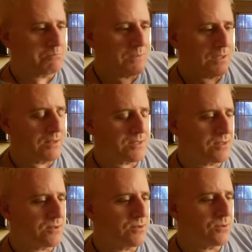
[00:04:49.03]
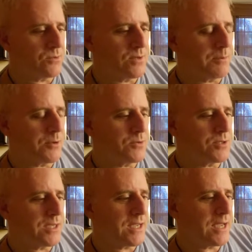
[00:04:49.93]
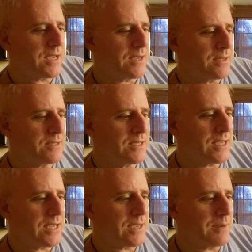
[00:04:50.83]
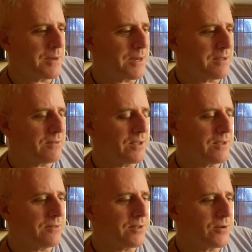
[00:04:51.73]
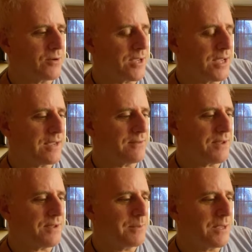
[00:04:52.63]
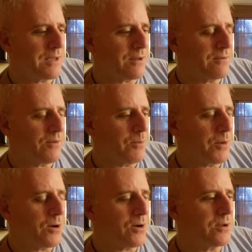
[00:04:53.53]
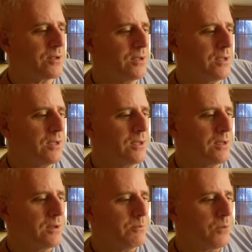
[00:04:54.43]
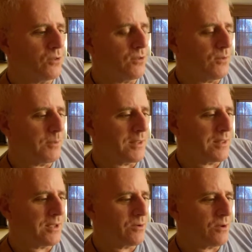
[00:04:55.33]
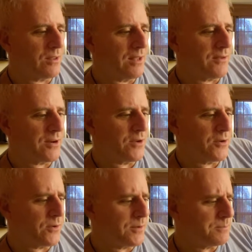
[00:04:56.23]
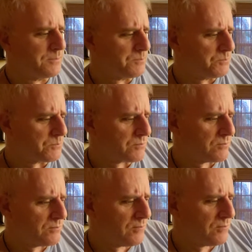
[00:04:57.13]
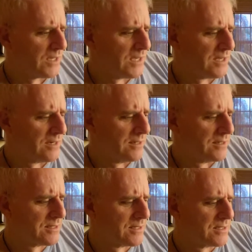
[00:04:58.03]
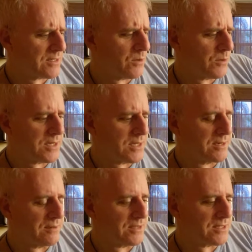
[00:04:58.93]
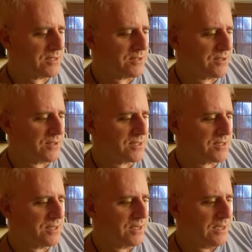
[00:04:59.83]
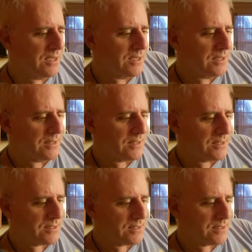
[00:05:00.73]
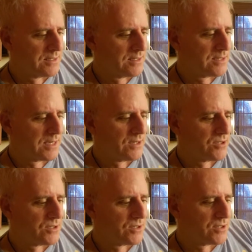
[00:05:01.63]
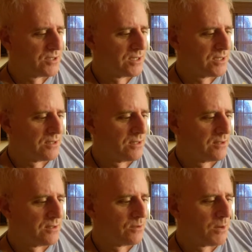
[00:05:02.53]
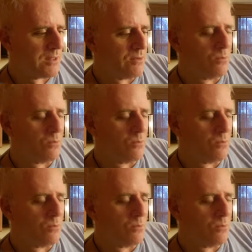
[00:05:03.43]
I listen to WTAM out of Cleveland, or KFAB out of Omaha. Both of them, I think, are 1100. And it's so easy to listen to these stations, the way the